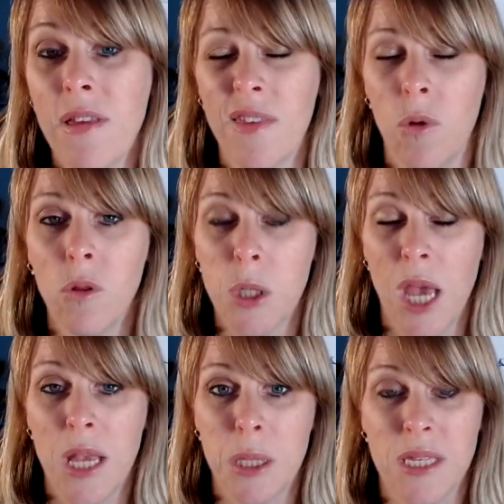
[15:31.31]
small
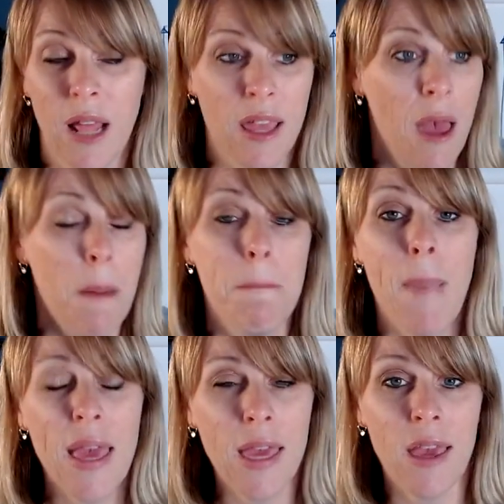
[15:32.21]
changes, like
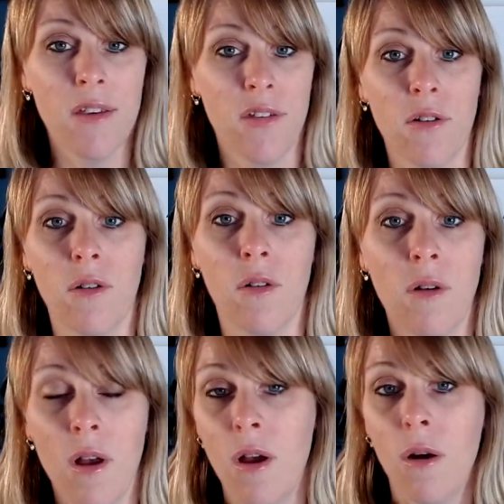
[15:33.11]
making sure